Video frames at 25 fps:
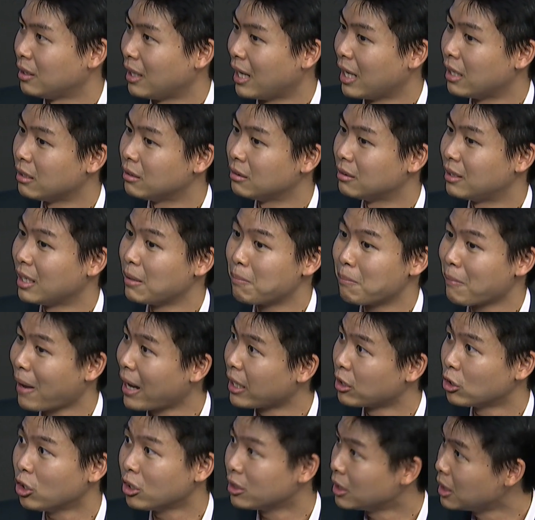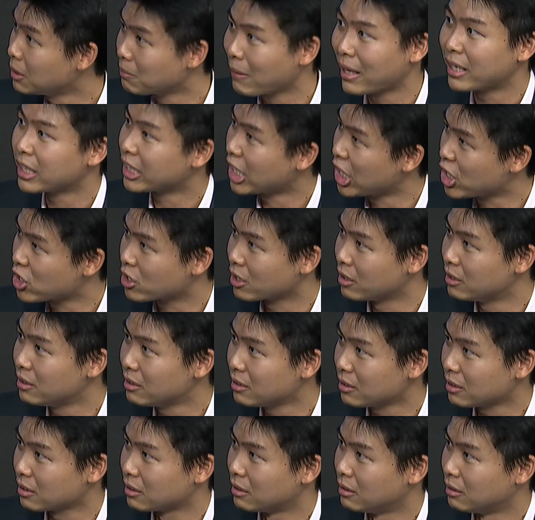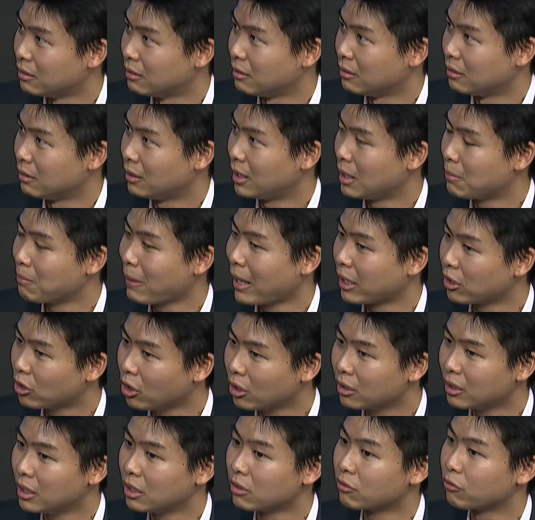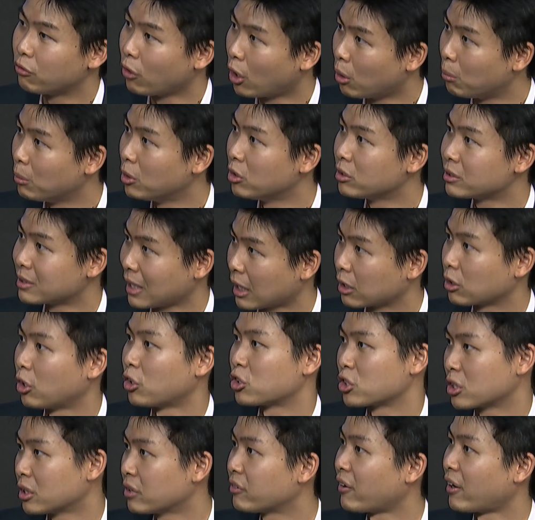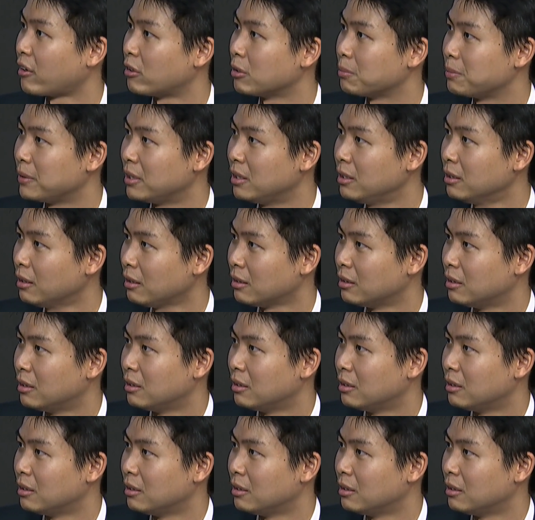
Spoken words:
And they might not need medications, they might not need formal psychological therapy.